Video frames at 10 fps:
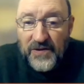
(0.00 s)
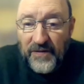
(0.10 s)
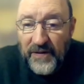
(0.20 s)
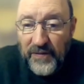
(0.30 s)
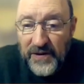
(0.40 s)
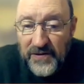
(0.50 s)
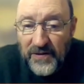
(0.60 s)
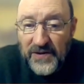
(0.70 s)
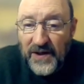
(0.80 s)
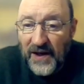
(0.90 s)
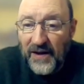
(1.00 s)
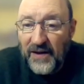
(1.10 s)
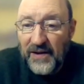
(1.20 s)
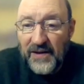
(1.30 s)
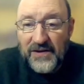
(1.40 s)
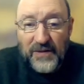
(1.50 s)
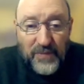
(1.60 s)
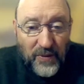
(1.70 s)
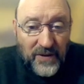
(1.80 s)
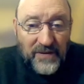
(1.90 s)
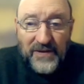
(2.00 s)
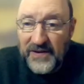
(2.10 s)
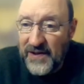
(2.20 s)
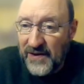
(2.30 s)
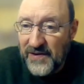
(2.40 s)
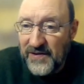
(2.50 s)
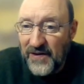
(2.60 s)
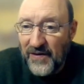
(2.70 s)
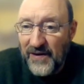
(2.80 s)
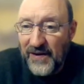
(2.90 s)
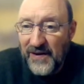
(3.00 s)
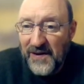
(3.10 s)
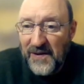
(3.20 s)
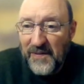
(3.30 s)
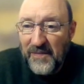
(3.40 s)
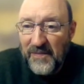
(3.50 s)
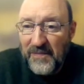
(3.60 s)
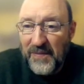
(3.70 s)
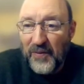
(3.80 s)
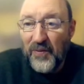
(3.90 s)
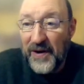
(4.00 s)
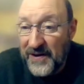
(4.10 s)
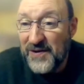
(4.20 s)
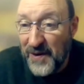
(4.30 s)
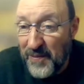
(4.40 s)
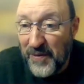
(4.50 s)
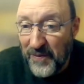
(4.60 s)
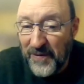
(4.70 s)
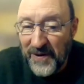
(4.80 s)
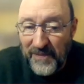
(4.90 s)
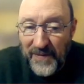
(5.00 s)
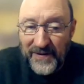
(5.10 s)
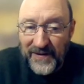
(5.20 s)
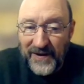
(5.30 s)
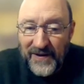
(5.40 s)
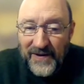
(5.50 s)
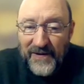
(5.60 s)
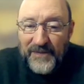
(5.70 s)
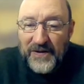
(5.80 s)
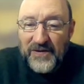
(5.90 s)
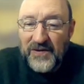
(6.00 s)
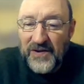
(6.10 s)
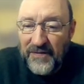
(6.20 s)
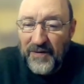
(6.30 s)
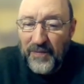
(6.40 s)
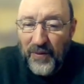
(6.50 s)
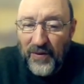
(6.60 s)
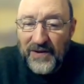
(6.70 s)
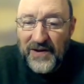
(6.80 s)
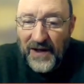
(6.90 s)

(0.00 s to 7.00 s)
survey research, again, it's important, it's necessary, but when it's the appropriate method. So self-report